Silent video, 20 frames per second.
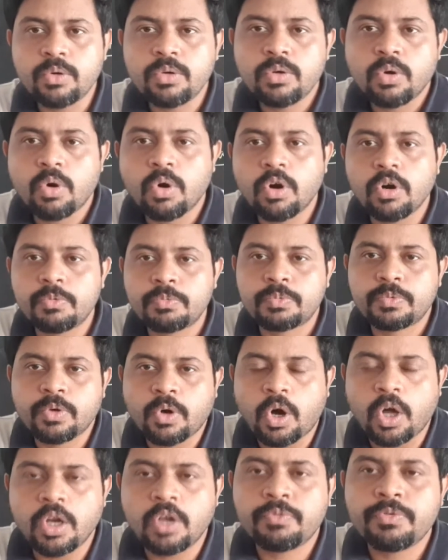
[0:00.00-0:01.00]

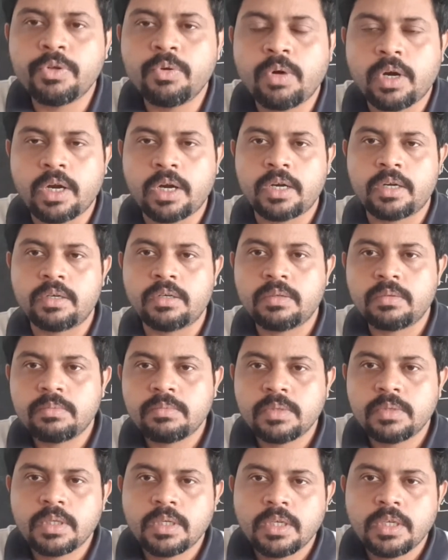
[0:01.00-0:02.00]
Hope all of you are
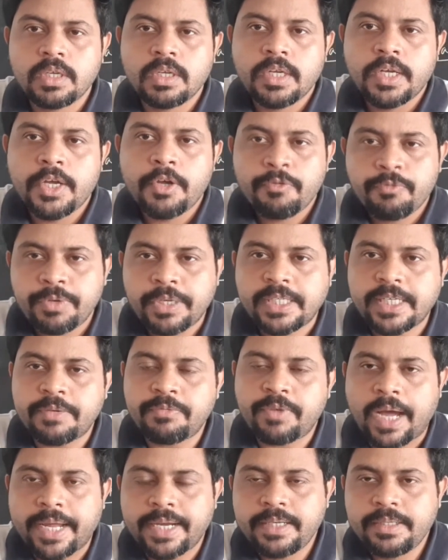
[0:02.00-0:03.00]
fit and
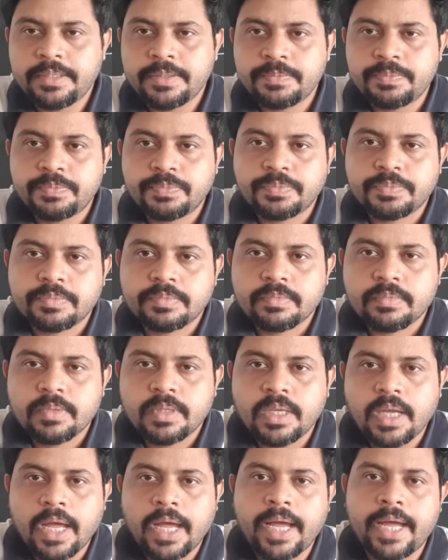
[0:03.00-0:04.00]
fine,
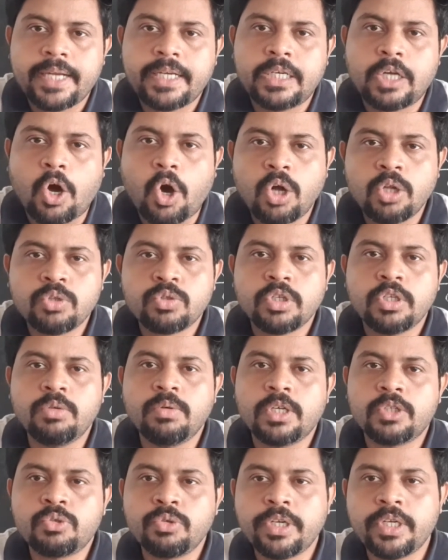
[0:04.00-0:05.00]
and also
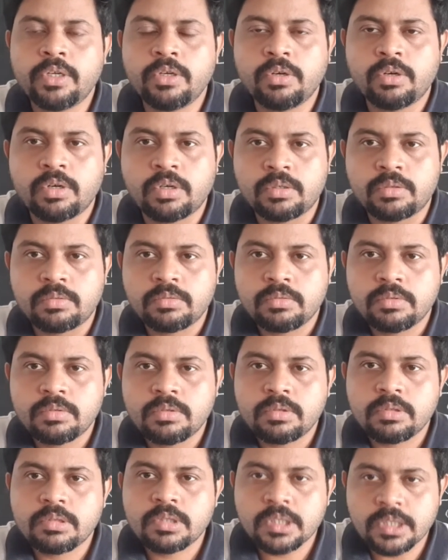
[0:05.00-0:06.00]
you are doing
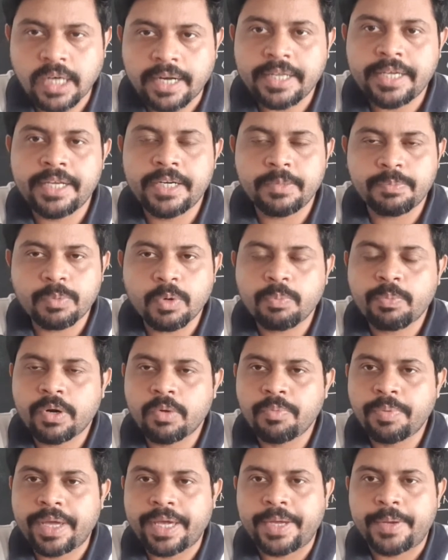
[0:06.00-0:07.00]
your study in a
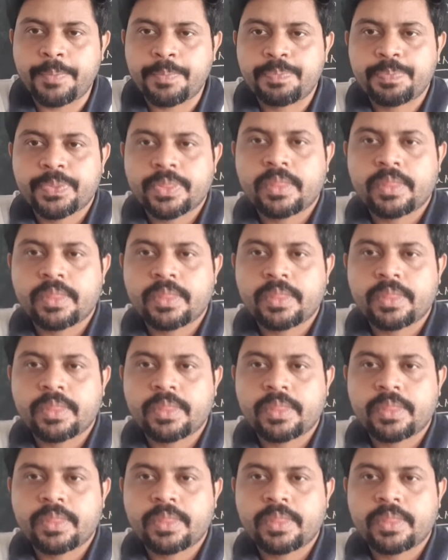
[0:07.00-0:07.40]
proper way.